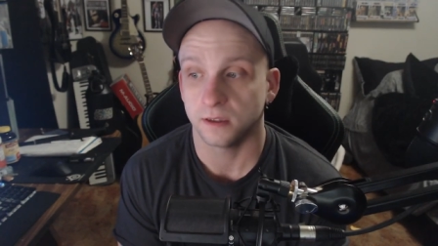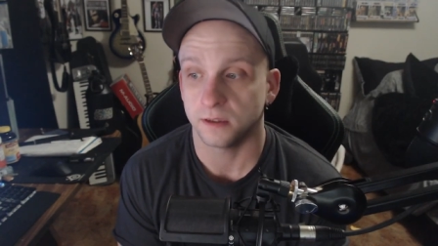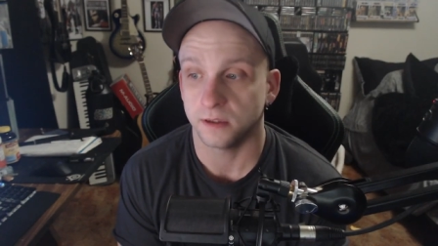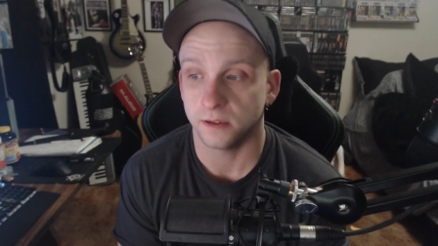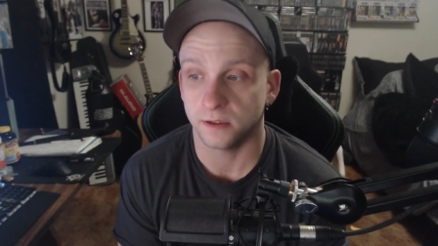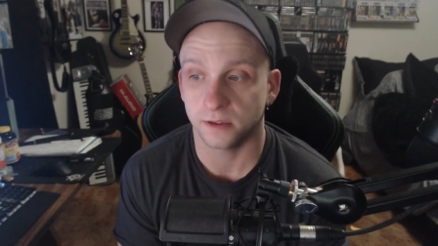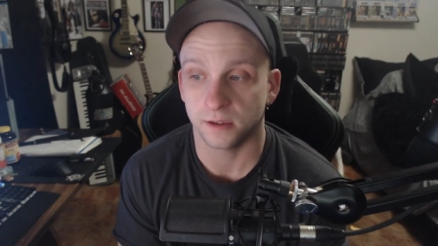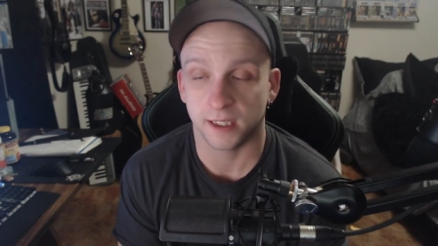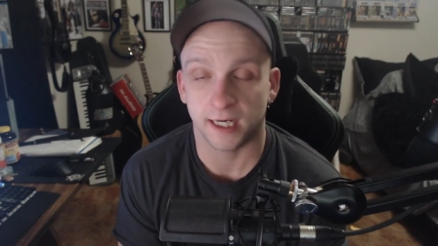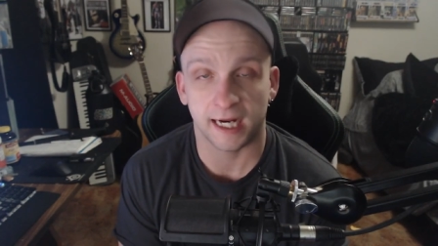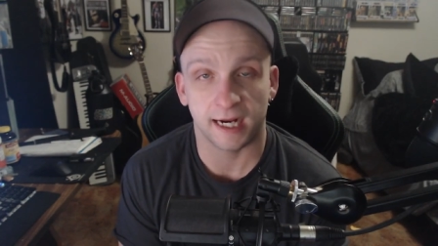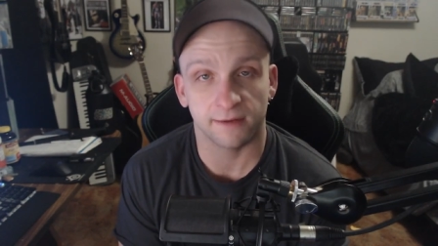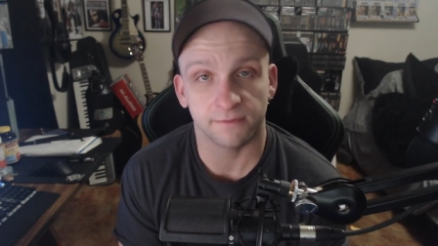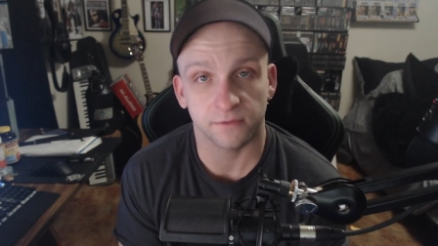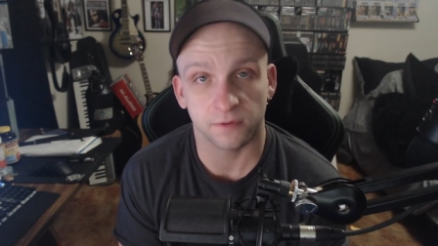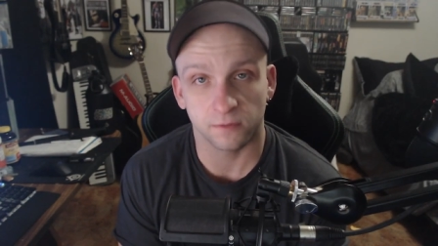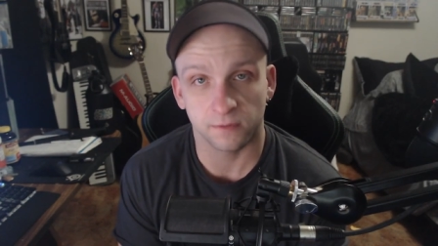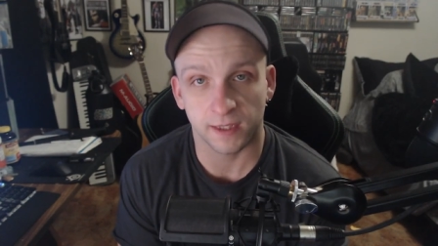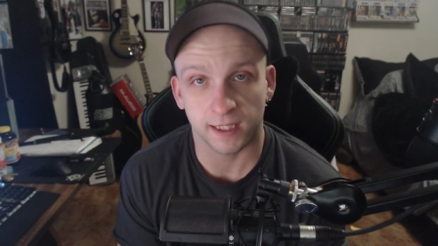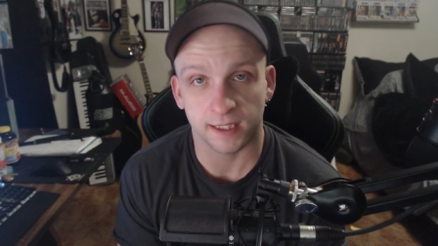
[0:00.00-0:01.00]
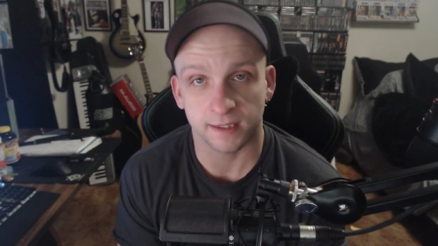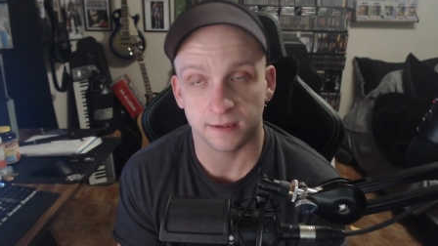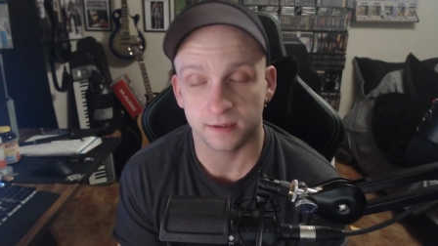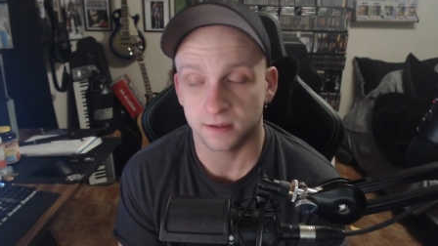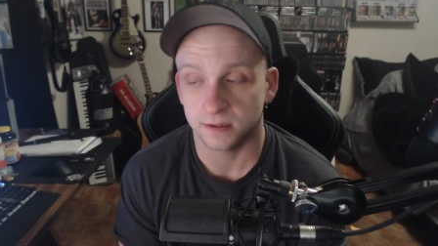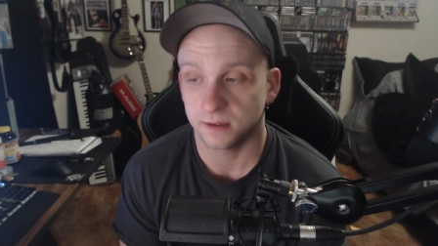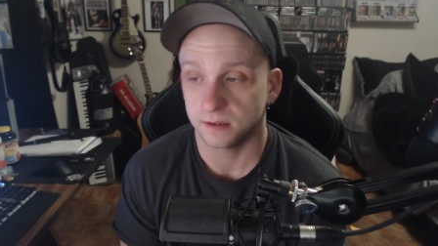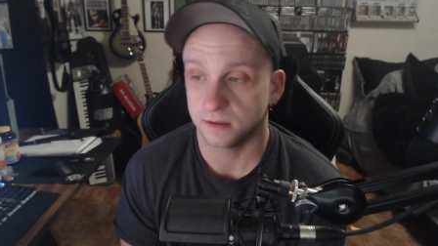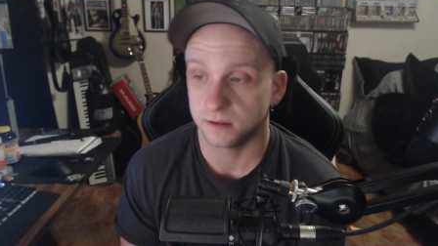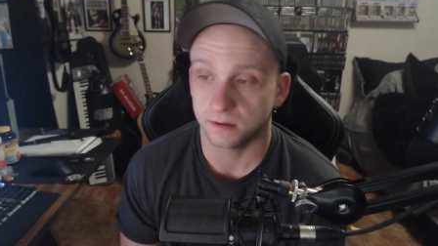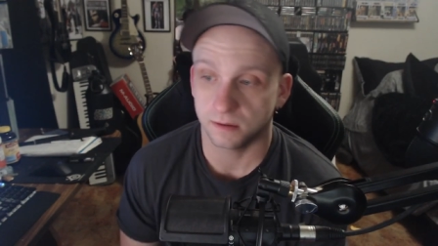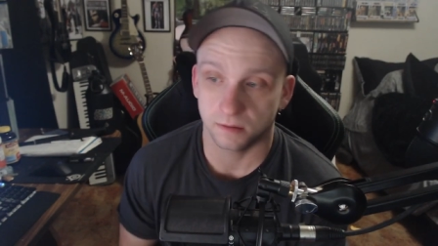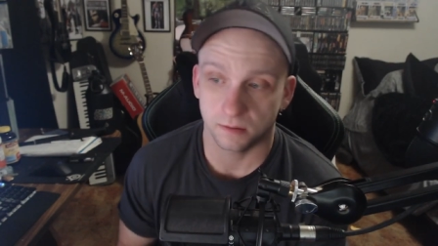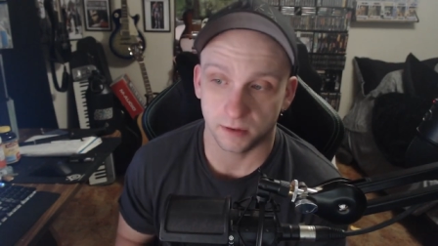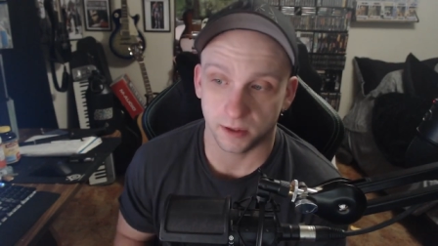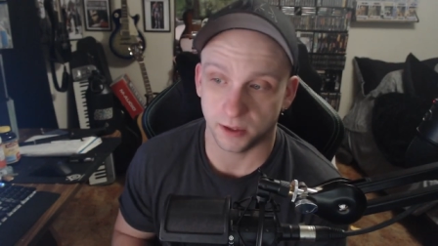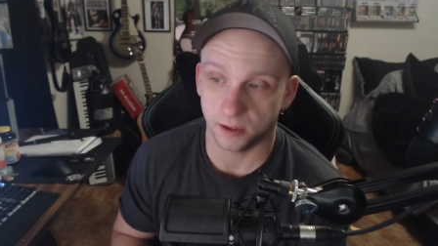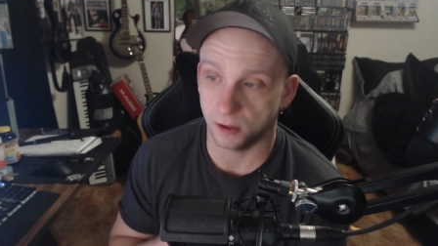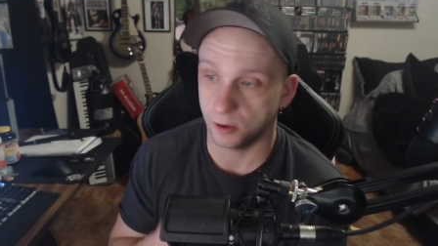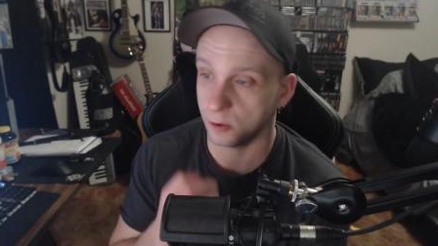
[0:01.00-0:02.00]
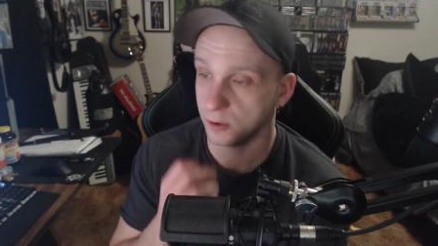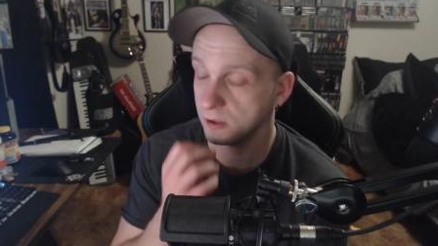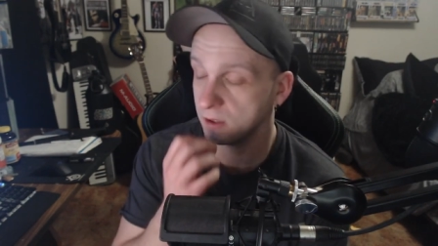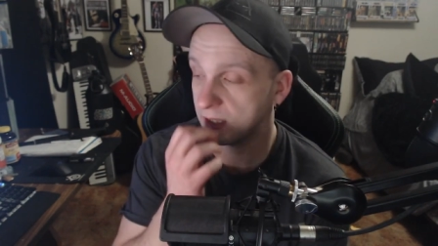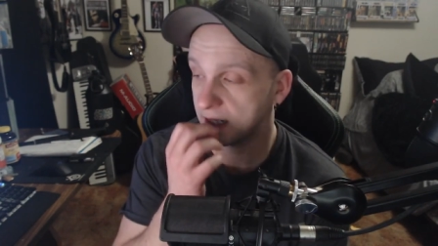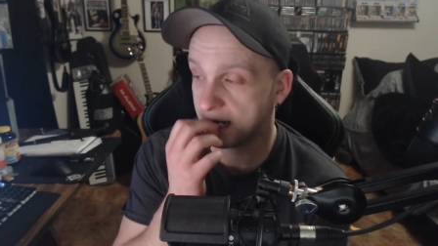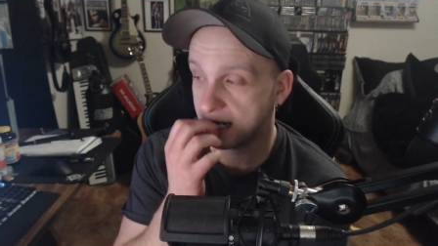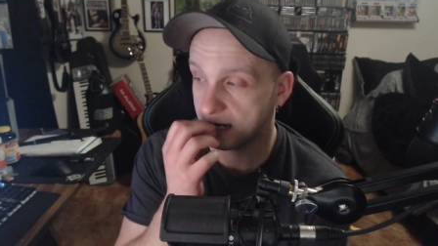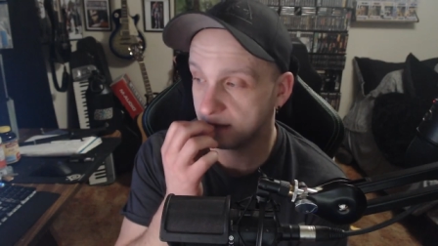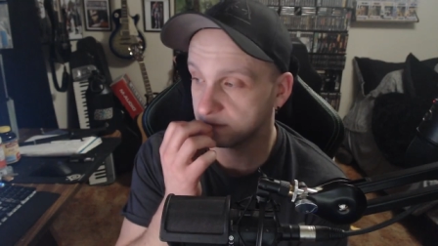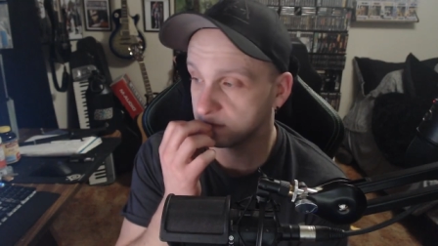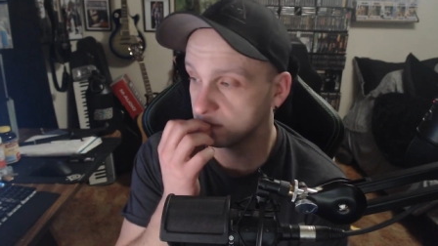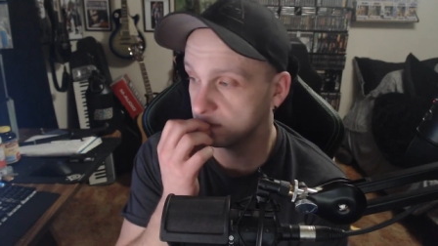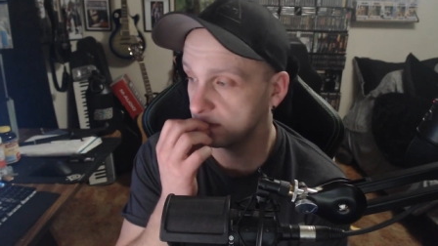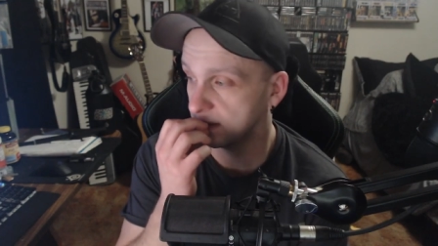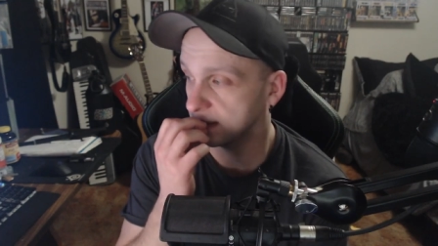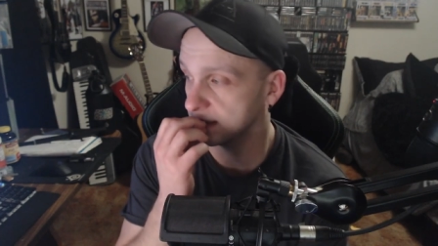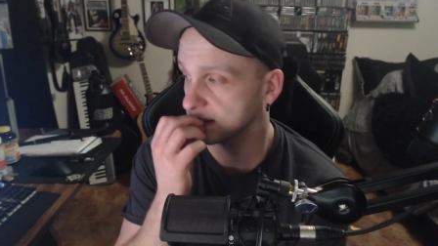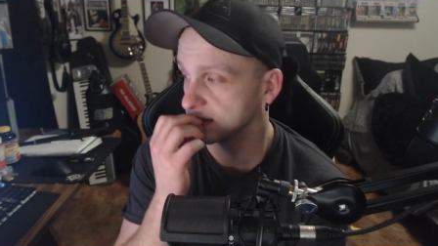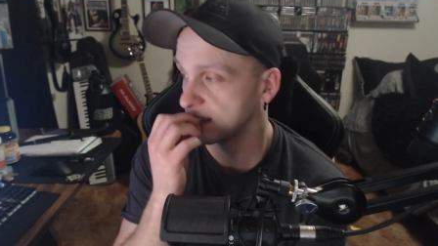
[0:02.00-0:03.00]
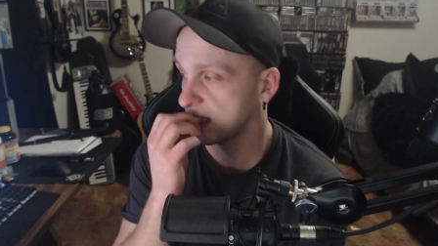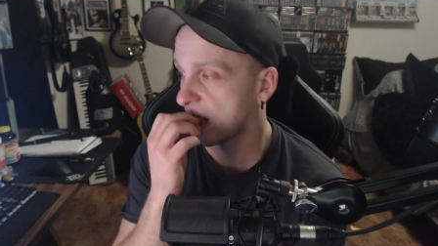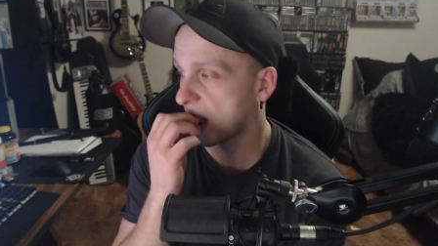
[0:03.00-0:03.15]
You're going to have to rest. You know, you're going to have to rest.